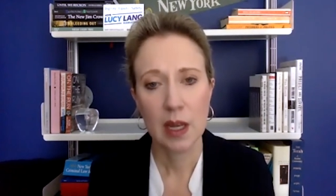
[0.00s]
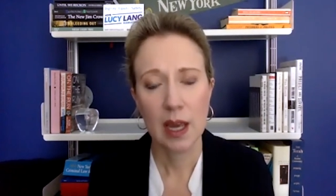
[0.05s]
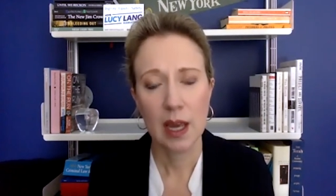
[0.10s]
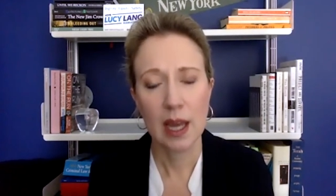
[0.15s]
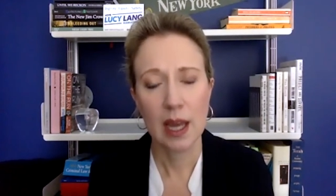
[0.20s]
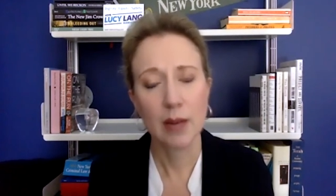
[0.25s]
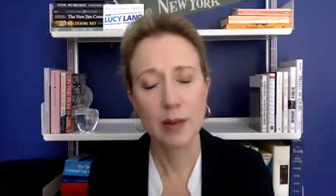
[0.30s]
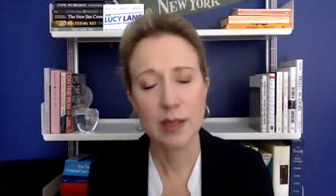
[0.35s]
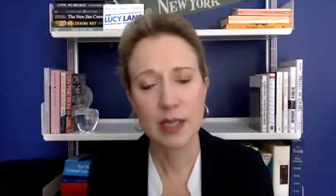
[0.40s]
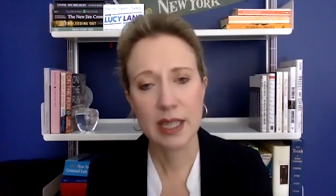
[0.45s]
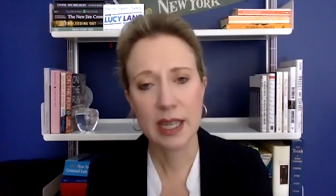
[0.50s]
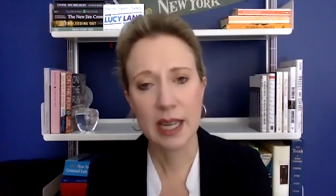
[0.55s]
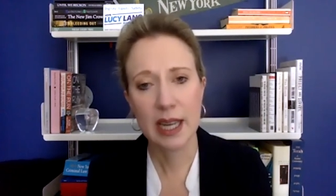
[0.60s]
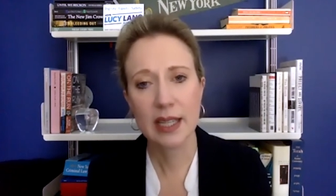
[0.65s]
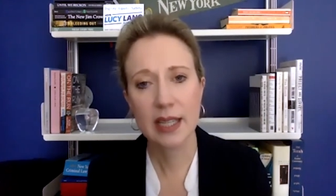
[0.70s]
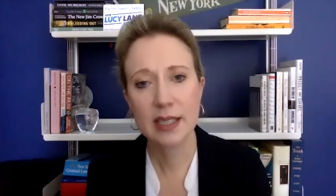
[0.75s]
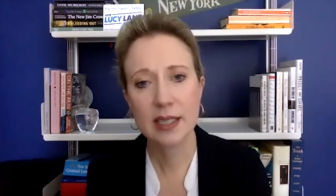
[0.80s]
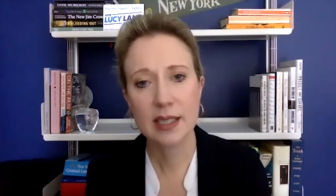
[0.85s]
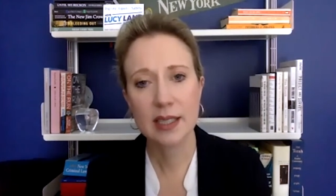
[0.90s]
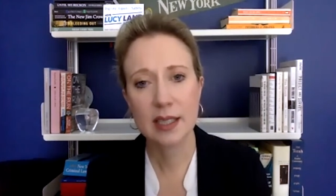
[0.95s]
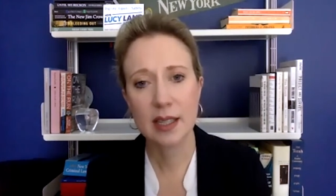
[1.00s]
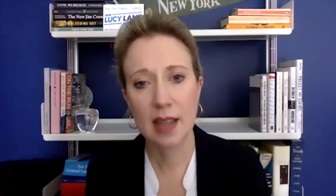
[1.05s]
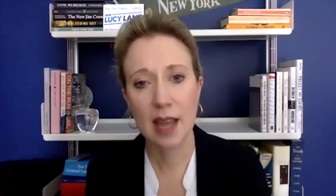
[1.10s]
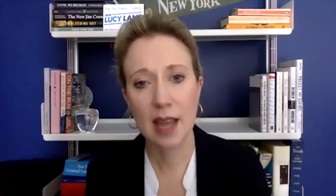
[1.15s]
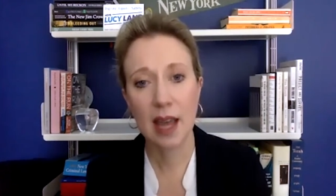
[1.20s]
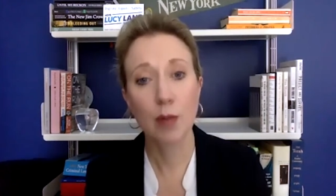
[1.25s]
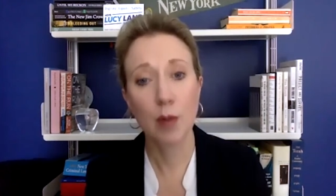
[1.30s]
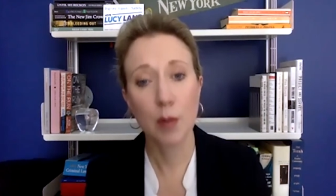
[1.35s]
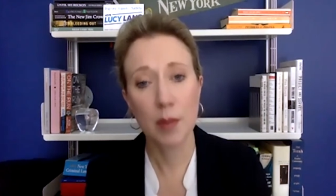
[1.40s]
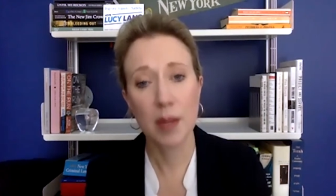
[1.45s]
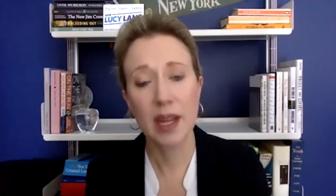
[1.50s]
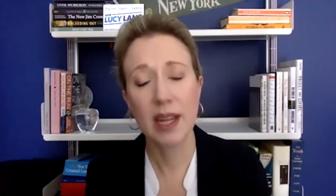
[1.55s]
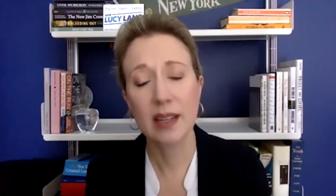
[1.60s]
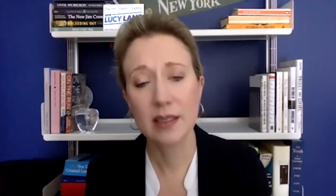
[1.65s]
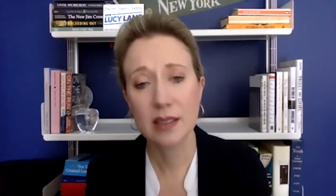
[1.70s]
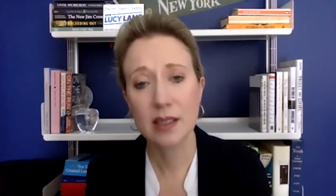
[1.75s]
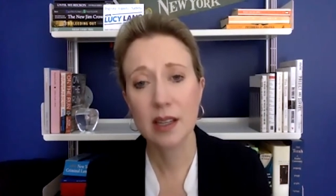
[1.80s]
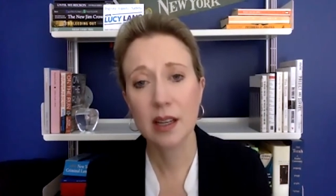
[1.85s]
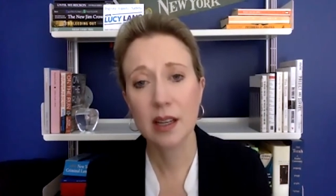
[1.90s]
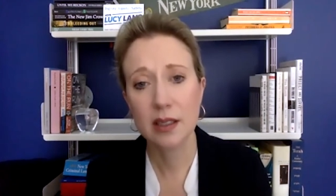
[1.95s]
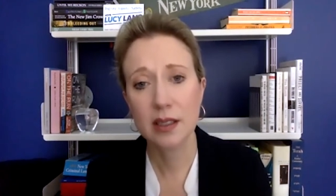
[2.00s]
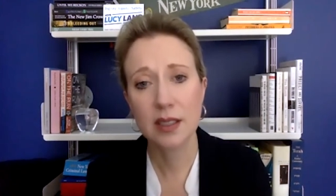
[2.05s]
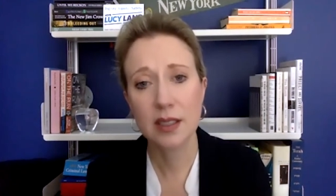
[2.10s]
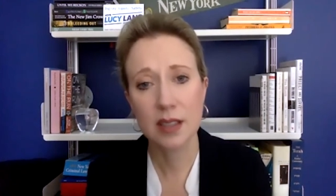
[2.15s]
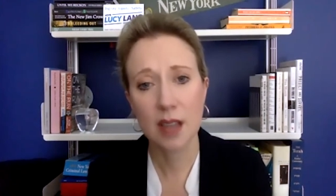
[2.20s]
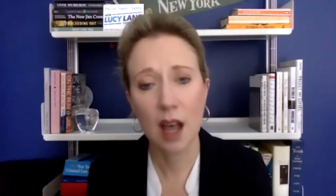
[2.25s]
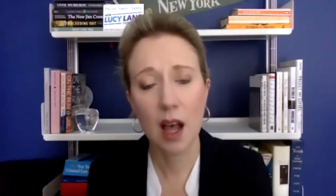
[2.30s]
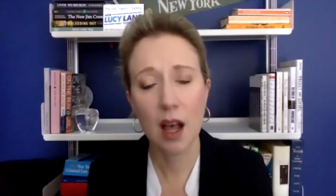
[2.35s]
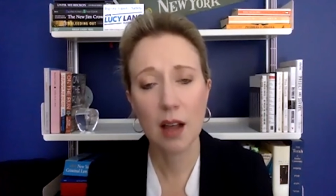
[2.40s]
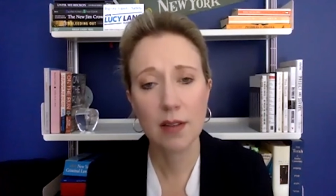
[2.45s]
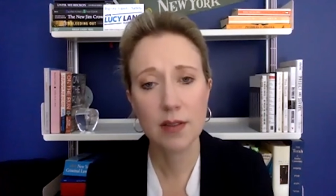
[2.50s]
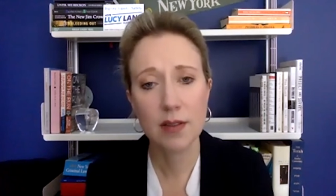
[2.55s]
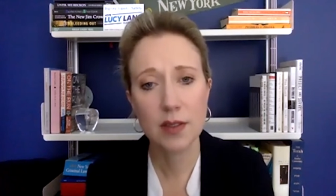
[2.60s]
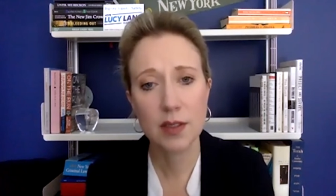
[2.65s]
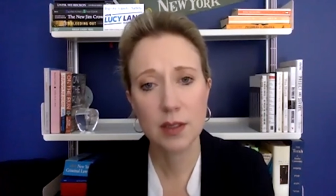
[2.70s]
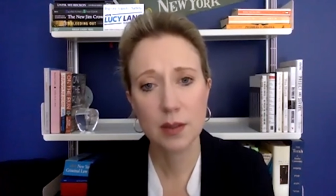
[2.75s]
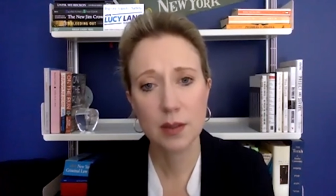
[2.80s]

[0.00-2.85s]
And it was a case that remains unsolved